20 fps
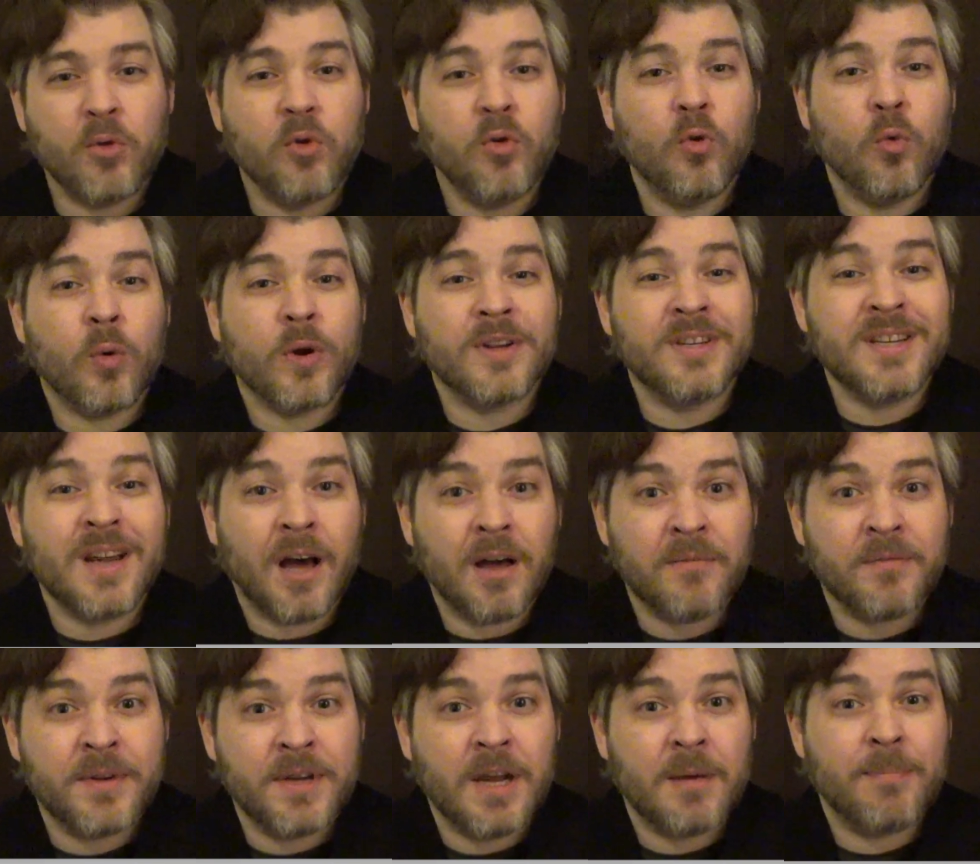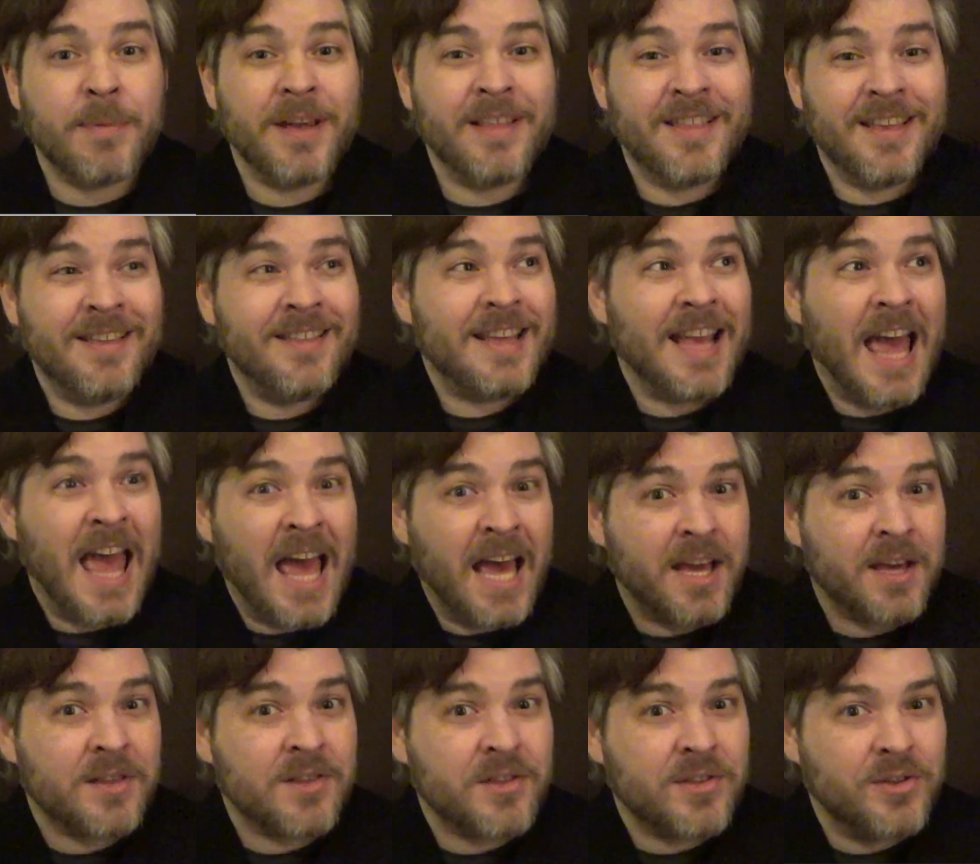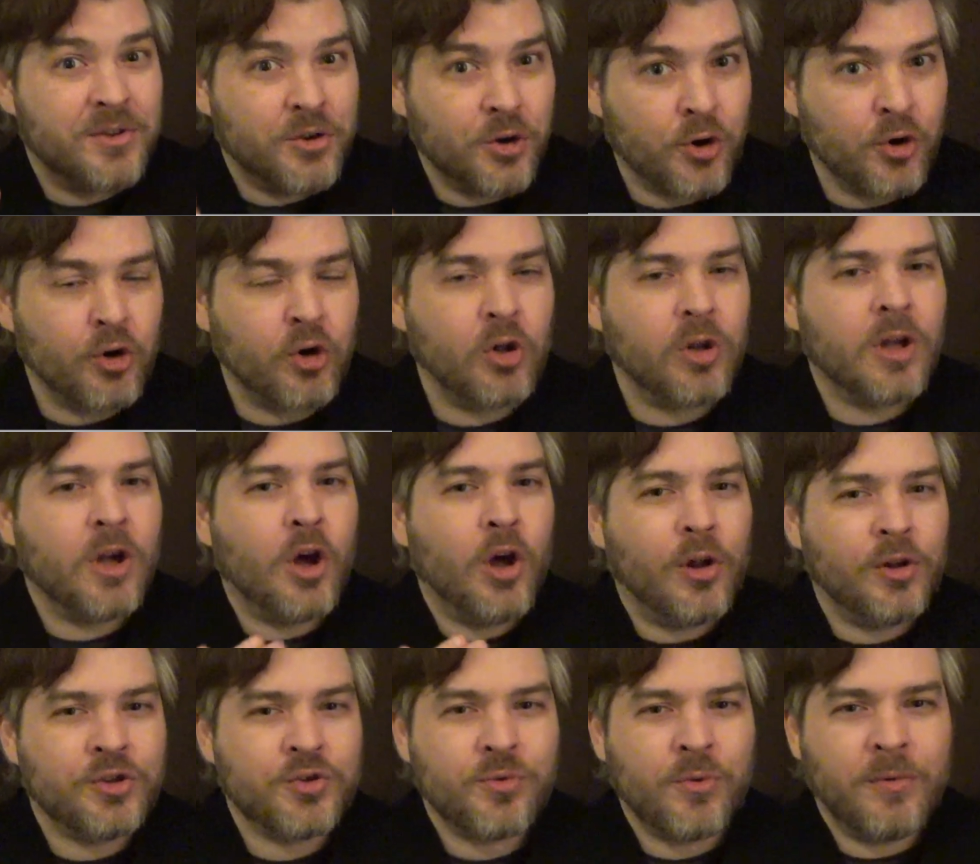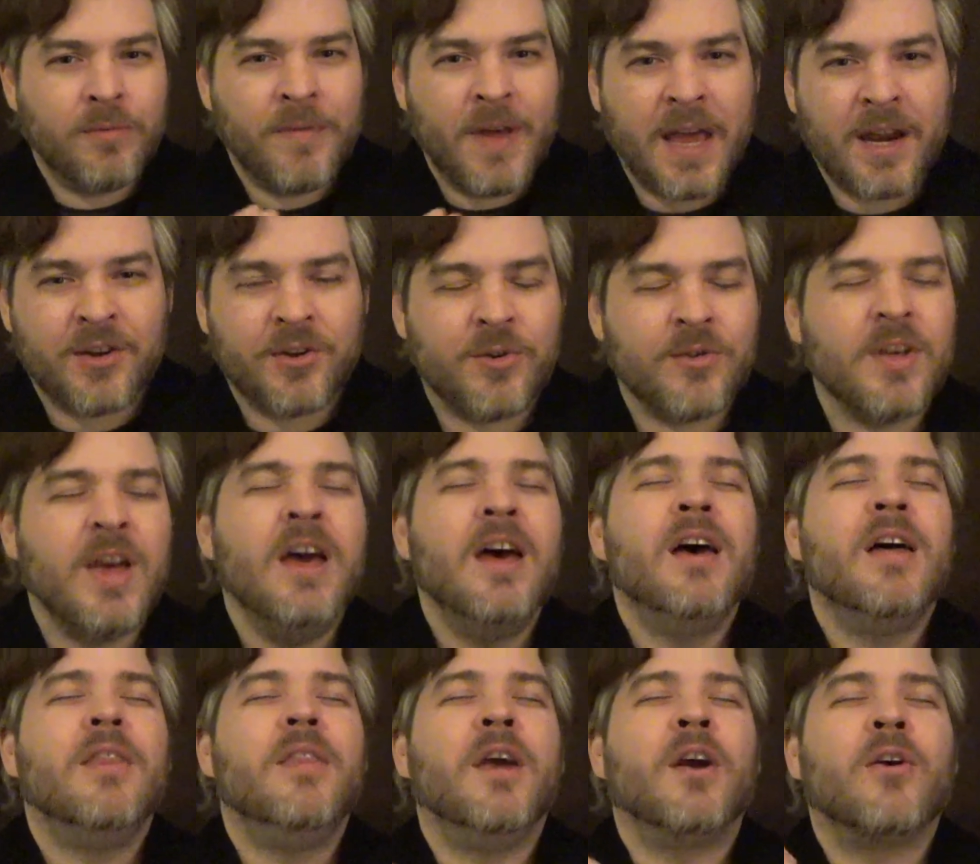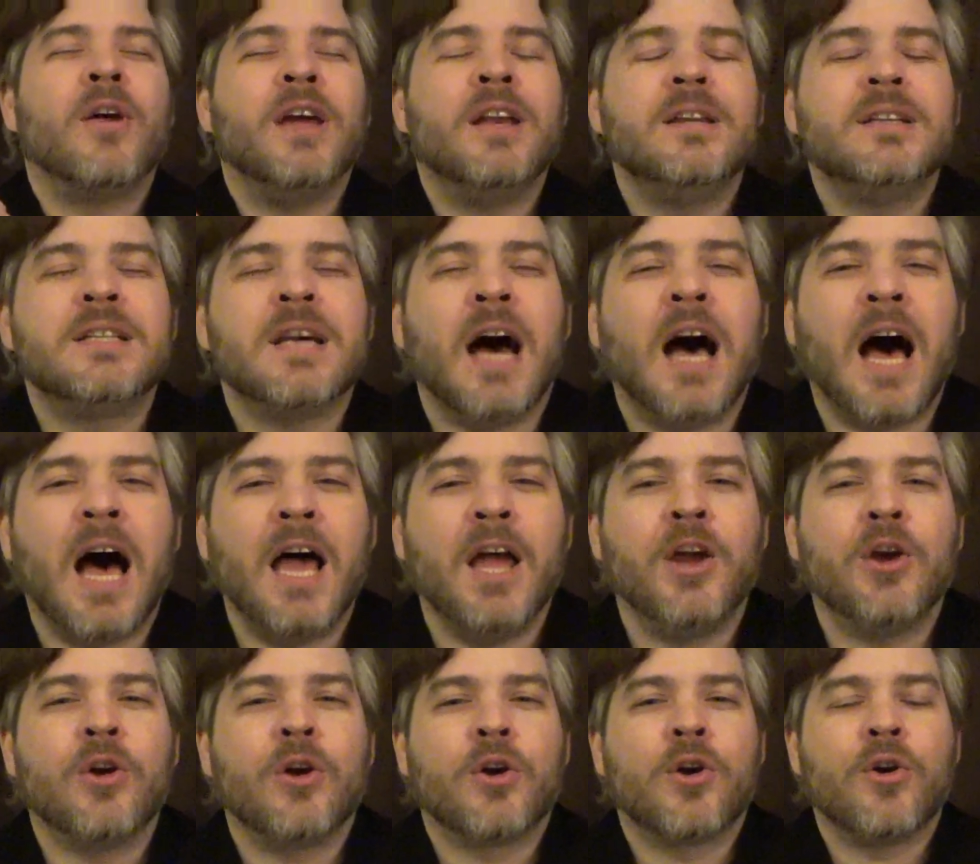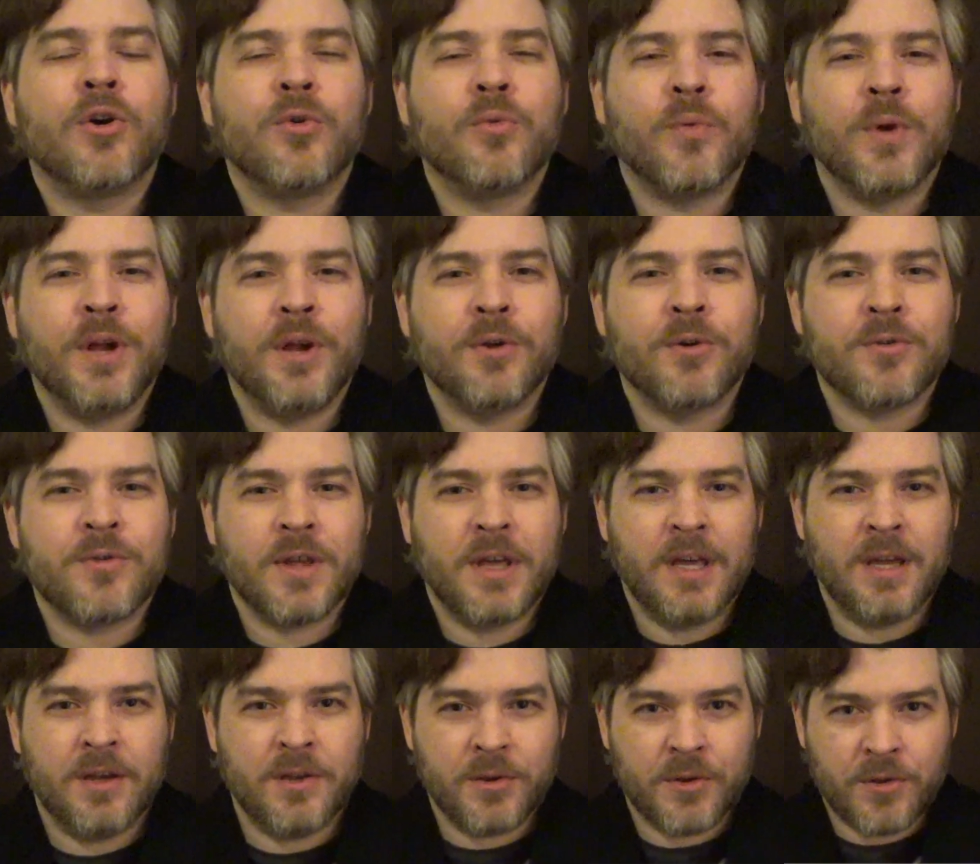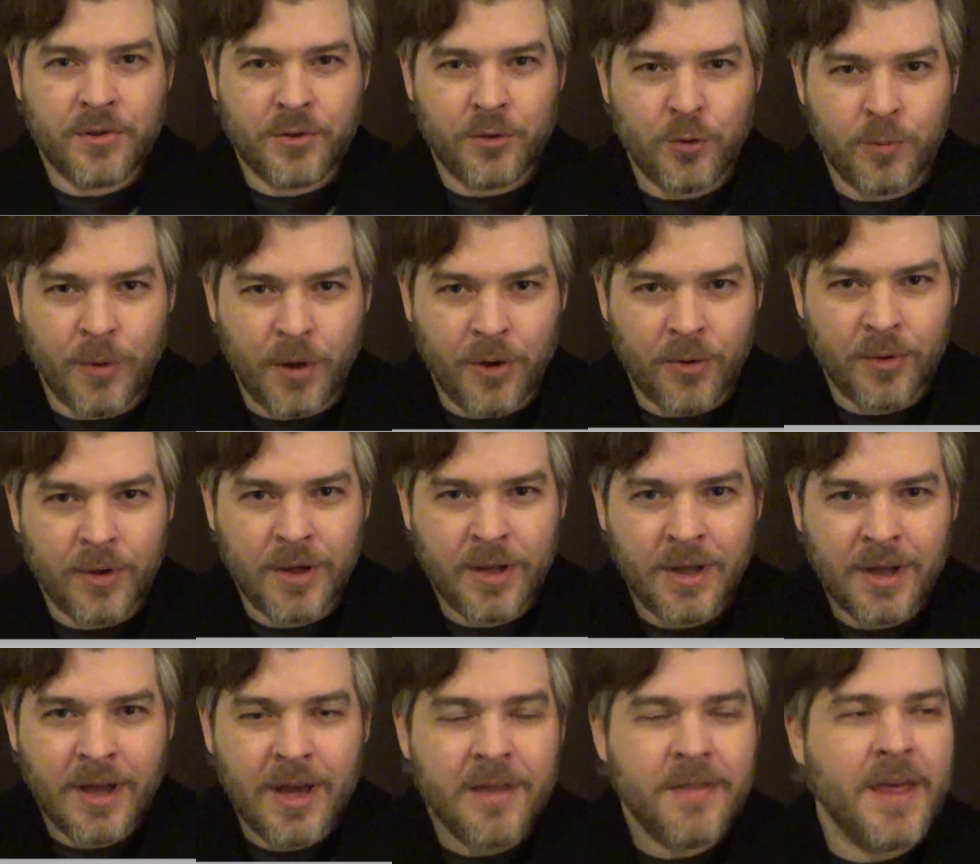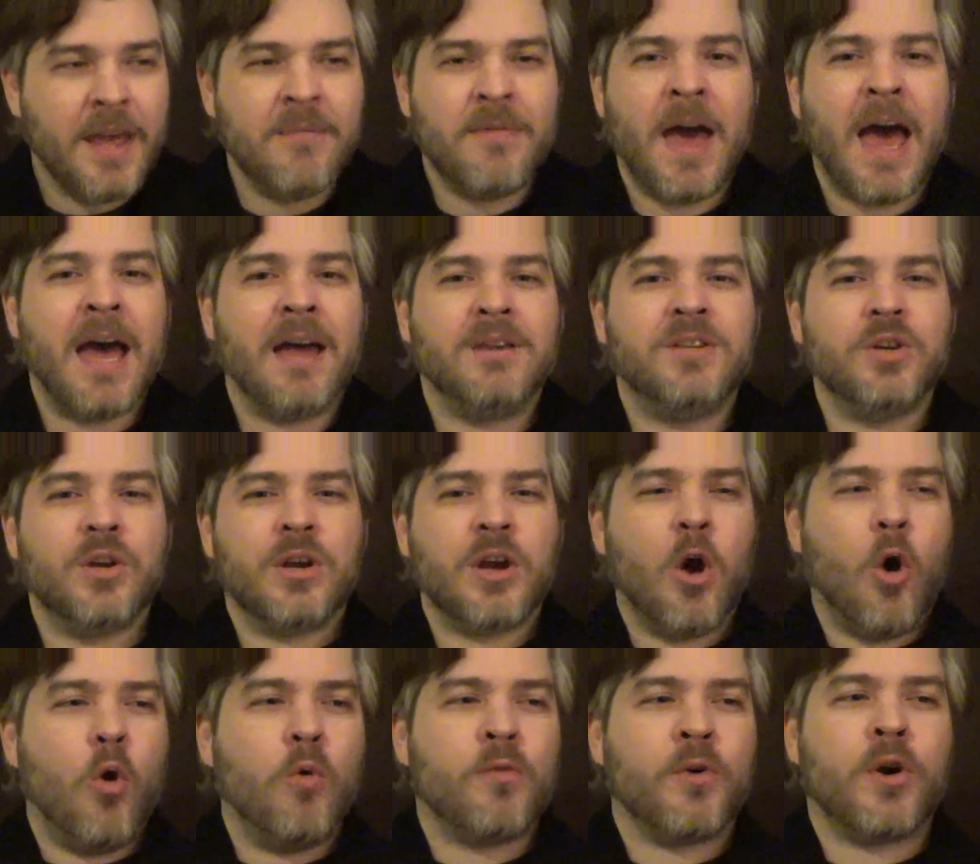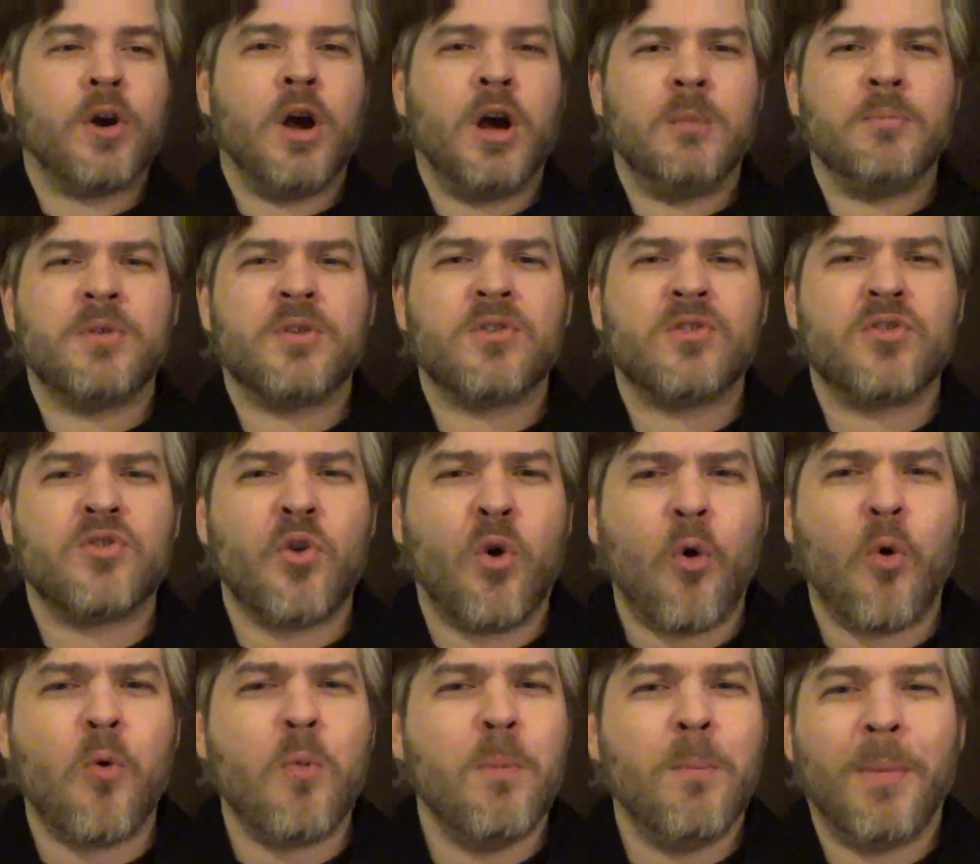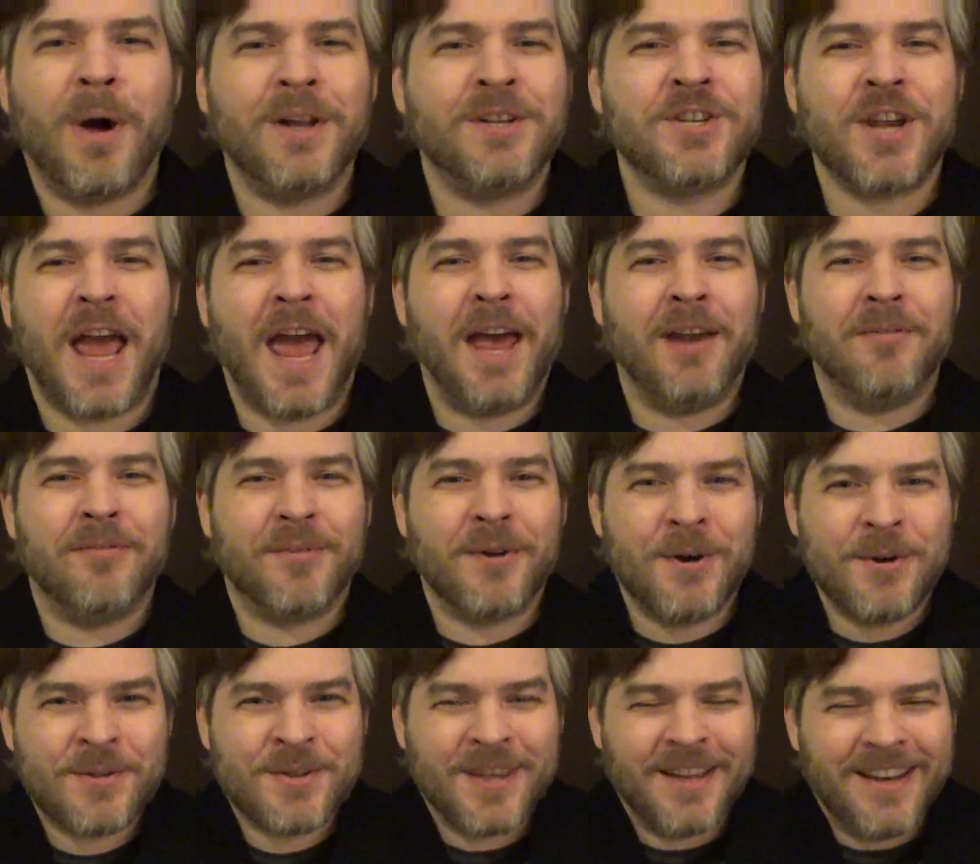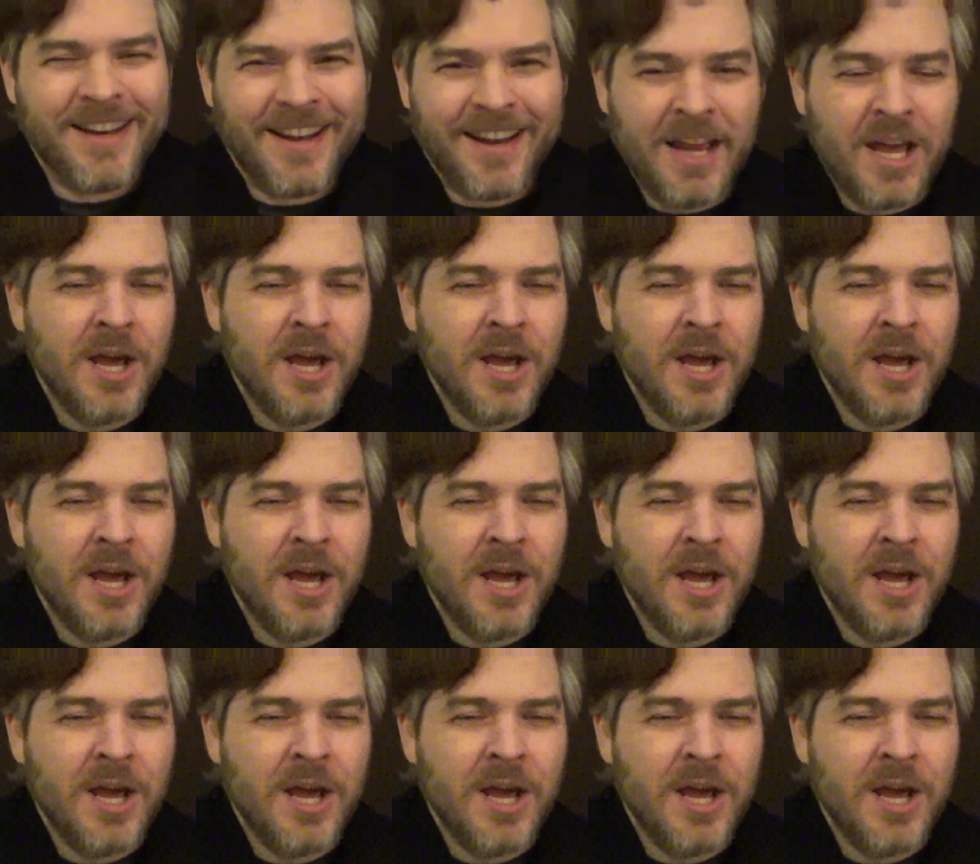who were toughened up by these external cultural factors their entire careers in sumo. They've had to overcome so much adversity